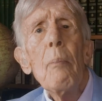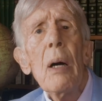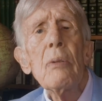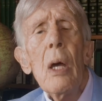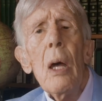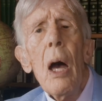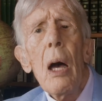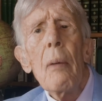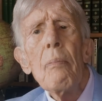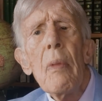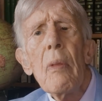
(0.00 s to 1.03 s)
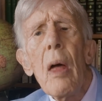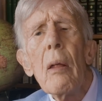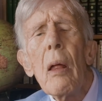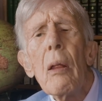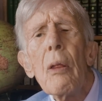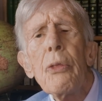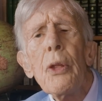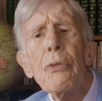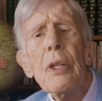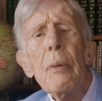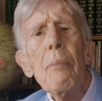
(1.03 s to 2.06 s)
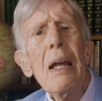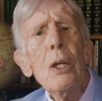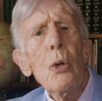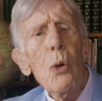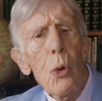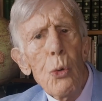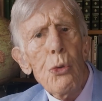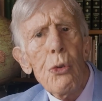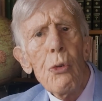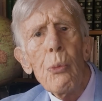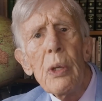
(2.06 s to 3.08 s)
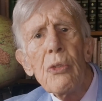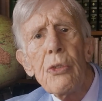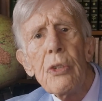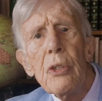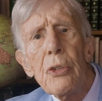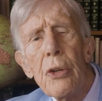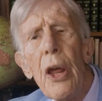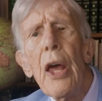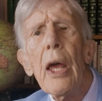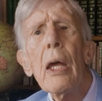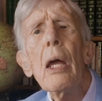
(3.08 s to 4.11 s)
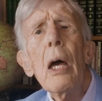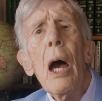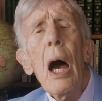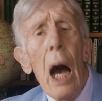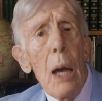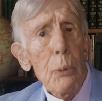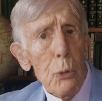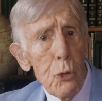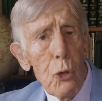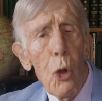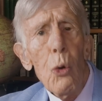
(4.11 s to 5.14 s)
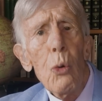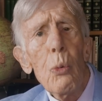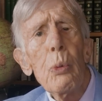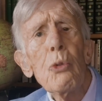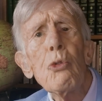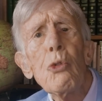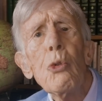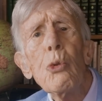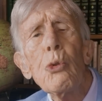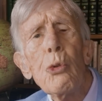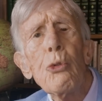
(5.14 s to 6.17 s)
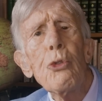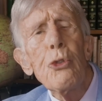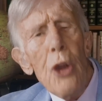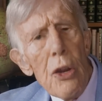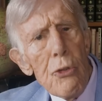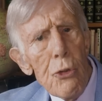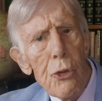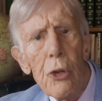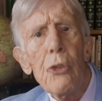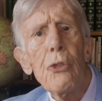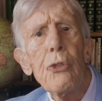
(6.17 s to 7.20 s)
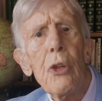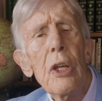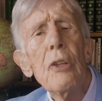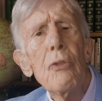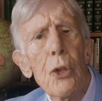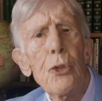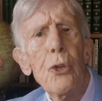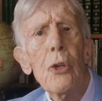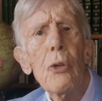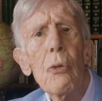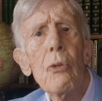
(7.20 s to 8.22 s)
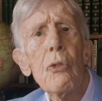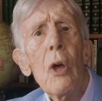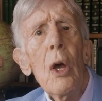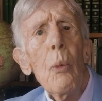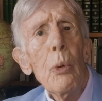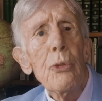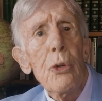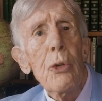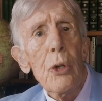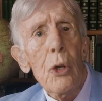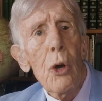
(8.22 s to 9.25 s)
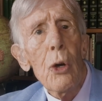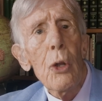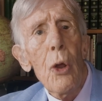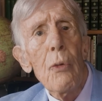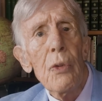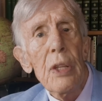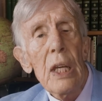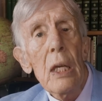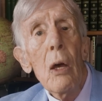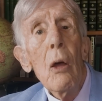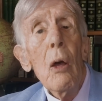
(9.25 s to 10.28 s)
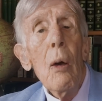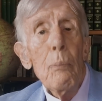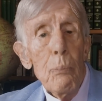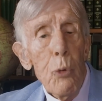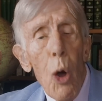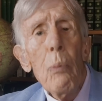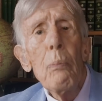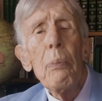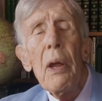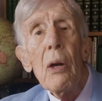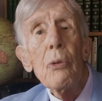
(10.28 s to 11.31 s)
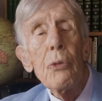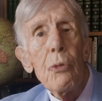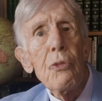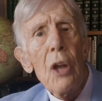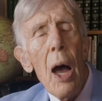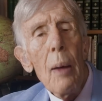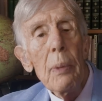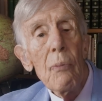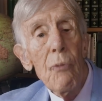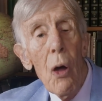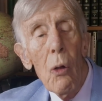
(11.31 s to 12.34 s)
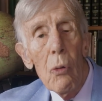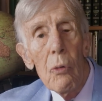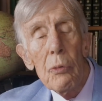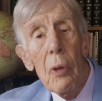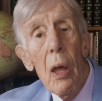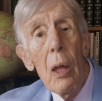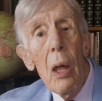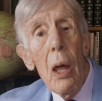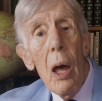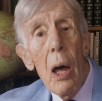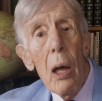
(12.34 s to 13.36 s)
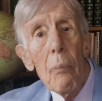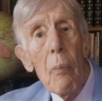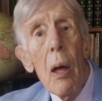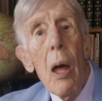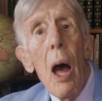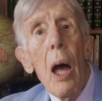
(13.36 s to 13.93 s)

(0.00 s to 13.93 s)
but um, that the malocclusion we see today, I was told, was due to changes in the genes which had occurred over the long periods of time involved. Um,